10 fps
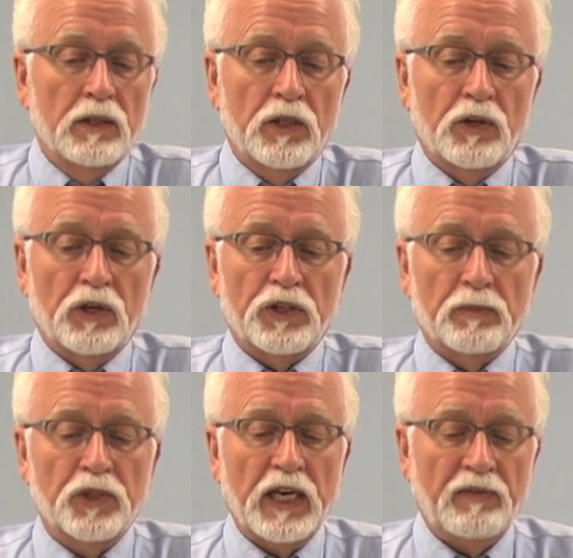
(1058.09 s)
So there are
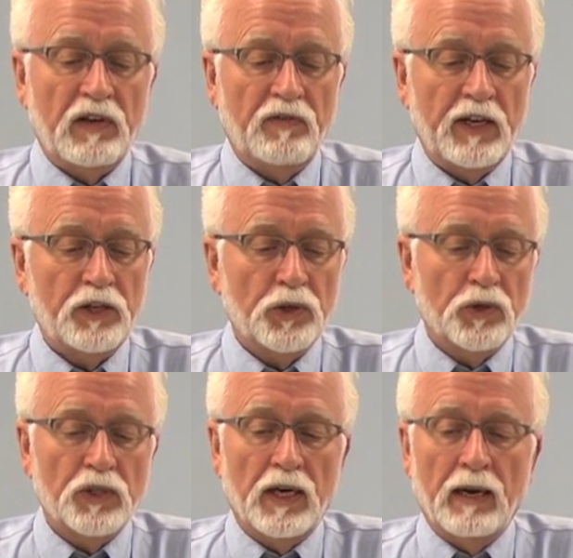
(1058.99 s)
some safety
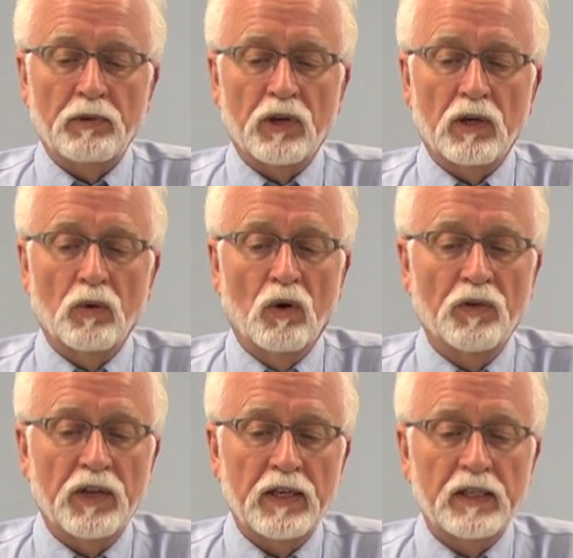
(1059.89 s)
features, and I'm going to go
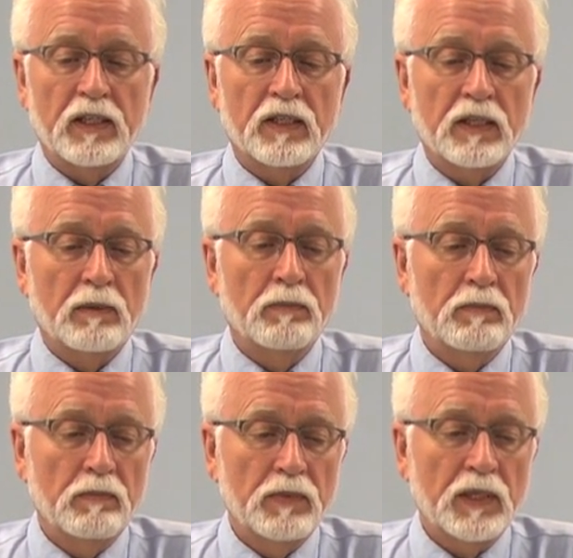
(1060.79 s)
over these in
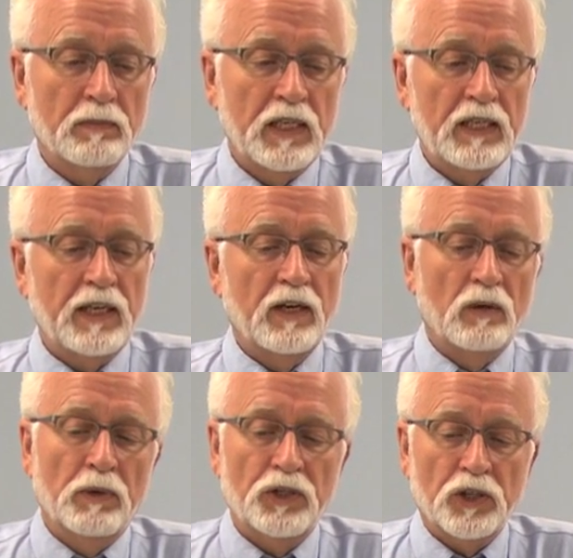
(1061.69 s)
some, some
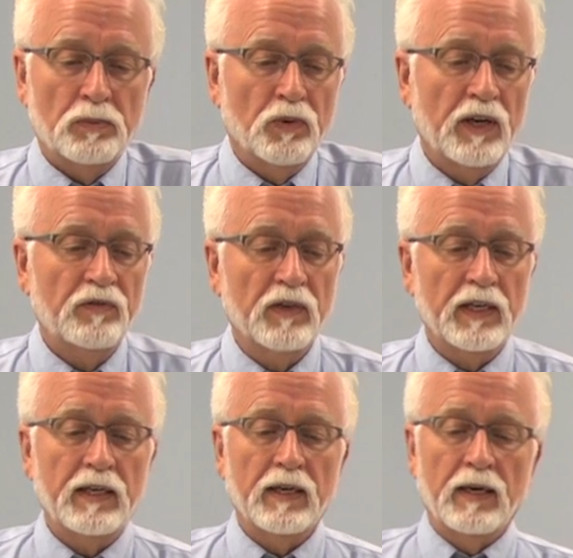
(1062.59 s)
detail, but just
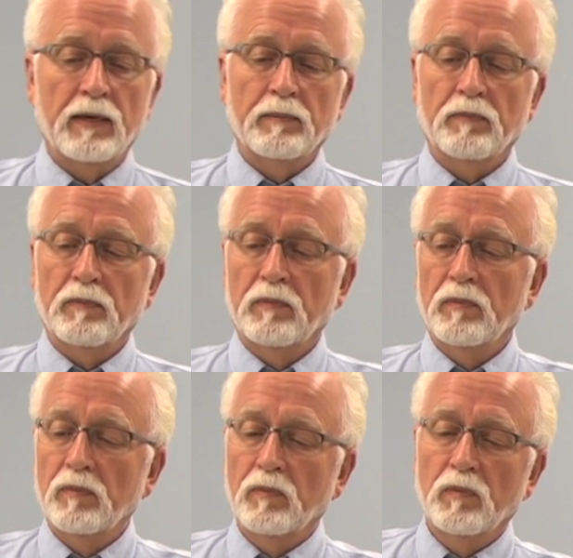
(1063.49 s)
briefly, um,
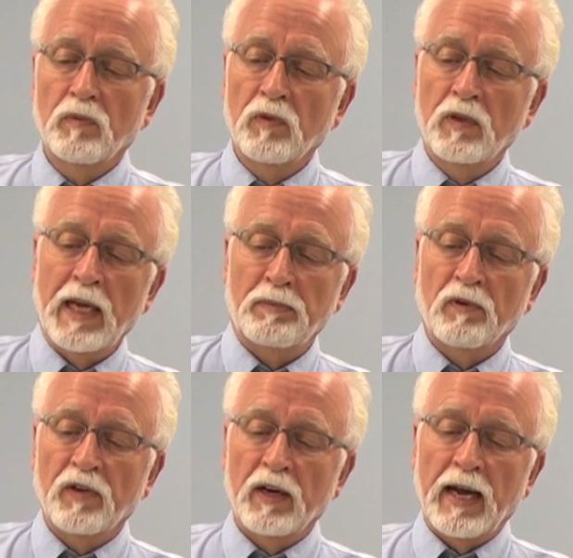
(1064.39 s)
they
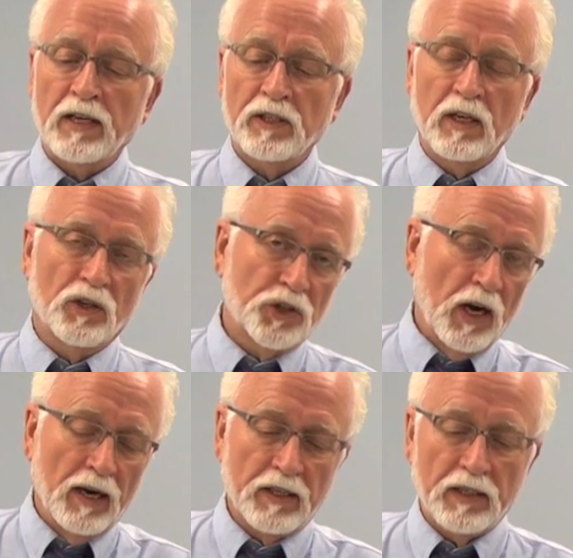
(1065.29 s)
prevent accidental
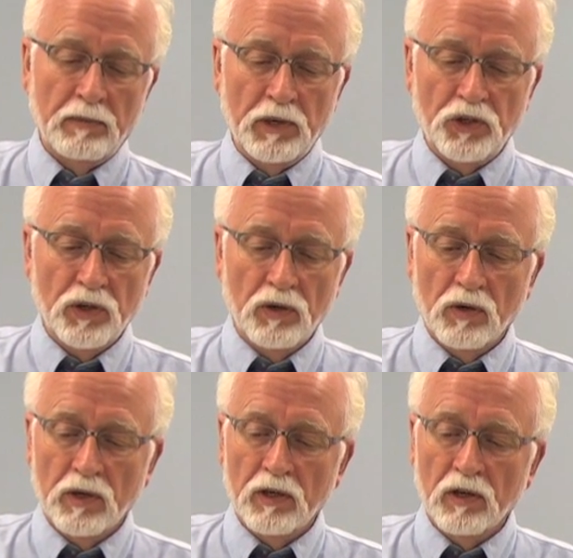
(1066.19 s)
shock, as I mentioned
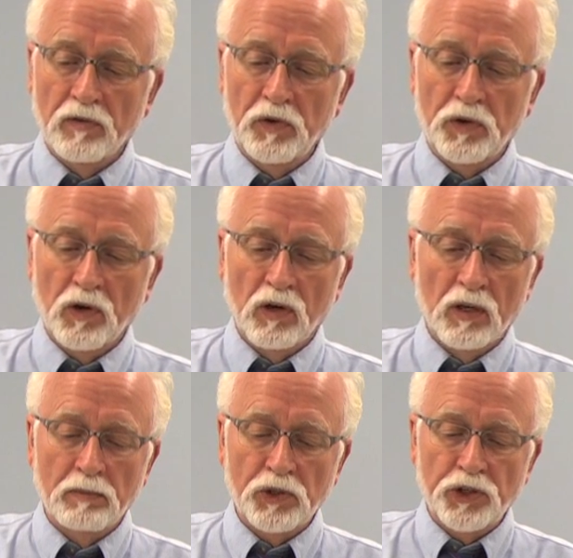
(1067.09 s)
earlier. If you turn
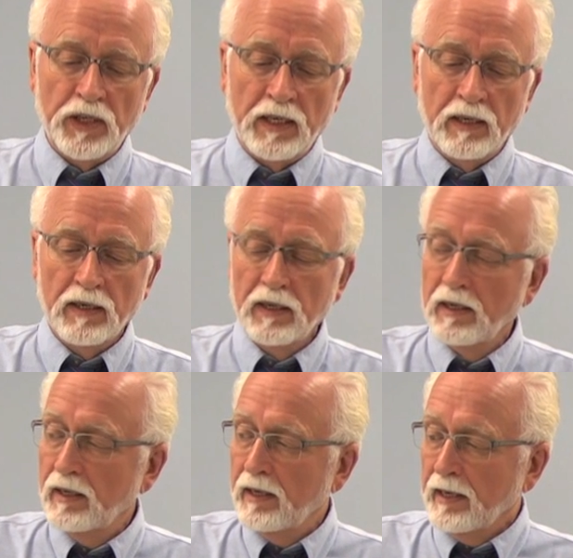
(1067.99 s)
on the machine
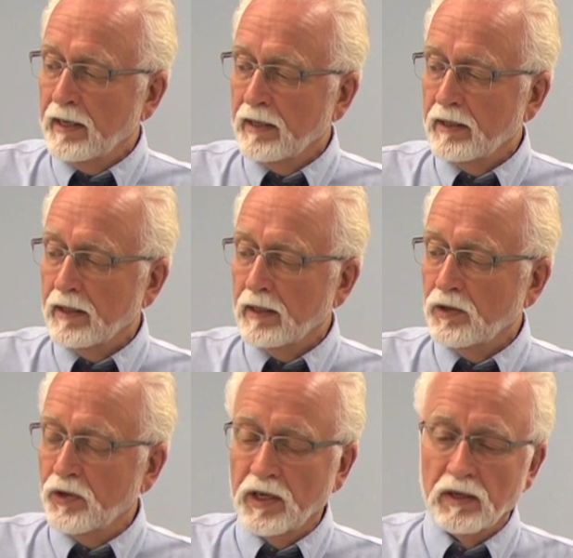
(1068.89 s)
and uh,
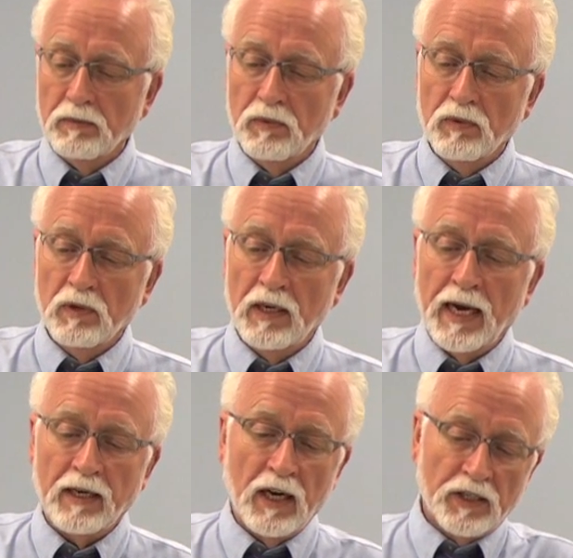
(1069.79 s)
you get a, the
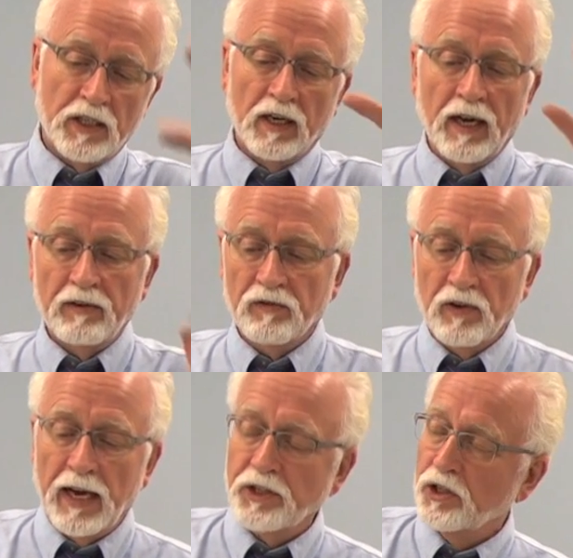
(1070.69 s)
diagnostic light
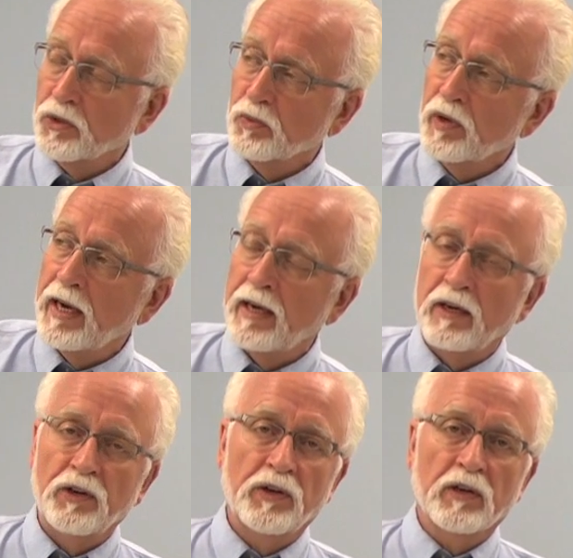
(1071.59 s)
flashes
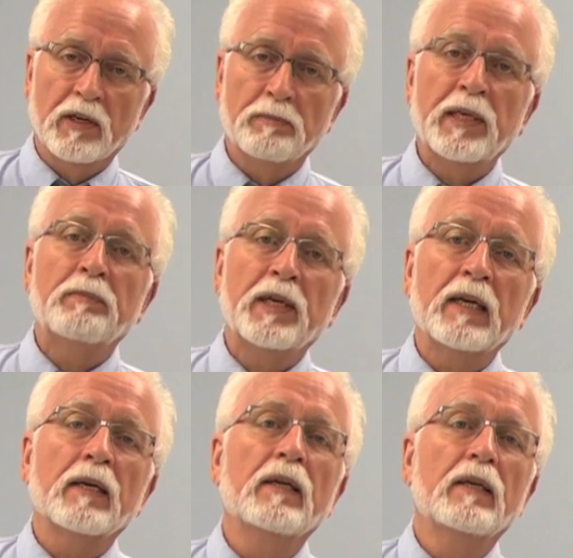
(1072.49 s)
red and you hear it
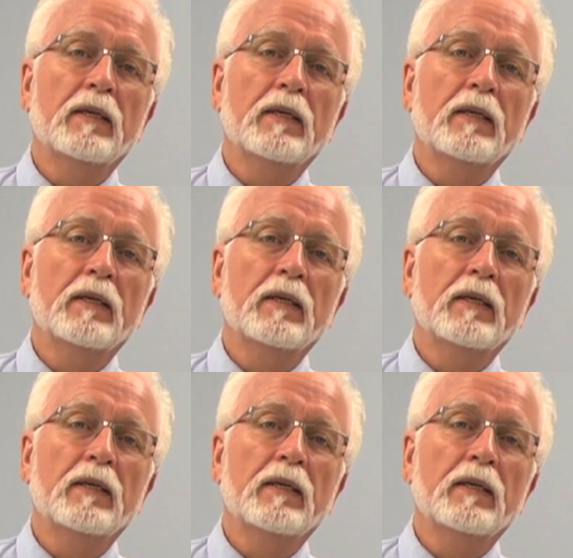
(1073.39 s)
beeping,